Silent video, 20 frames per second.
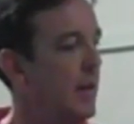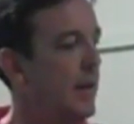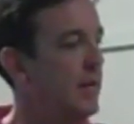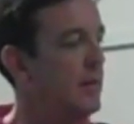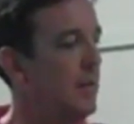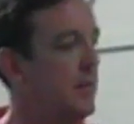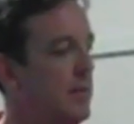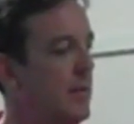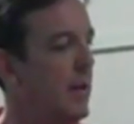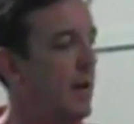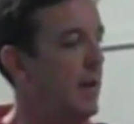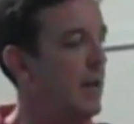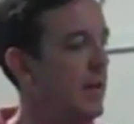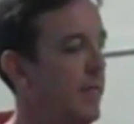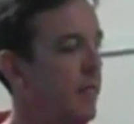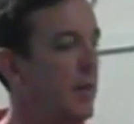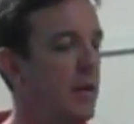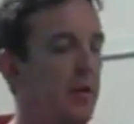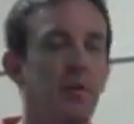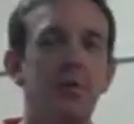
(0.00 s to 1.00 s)
is a sign
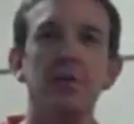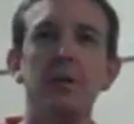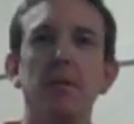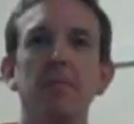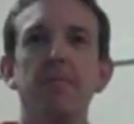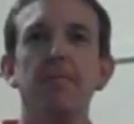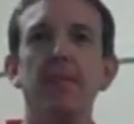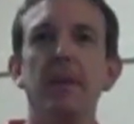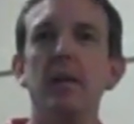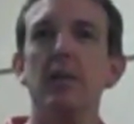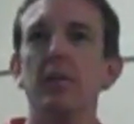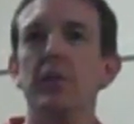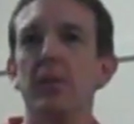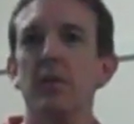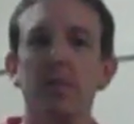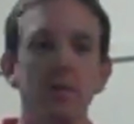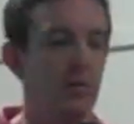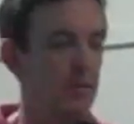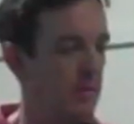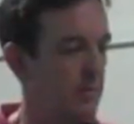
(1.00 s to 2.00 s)
of leadership
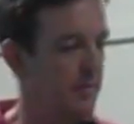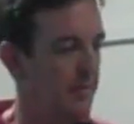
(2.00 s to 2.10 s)
failure.